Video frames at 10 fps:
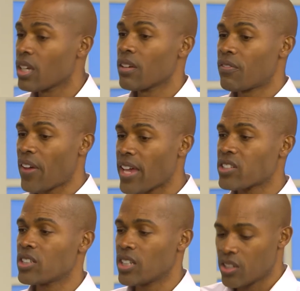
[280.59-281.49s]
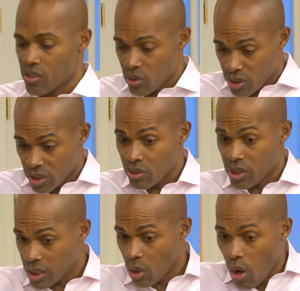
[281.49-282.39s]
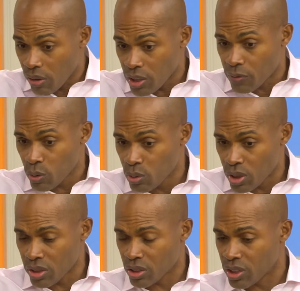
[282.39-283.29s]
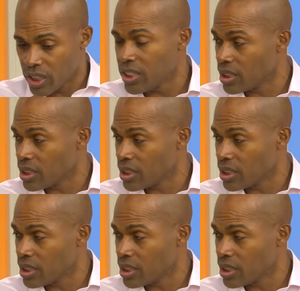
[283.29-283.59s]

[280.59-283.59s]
Fasting is you eat all this food during your eating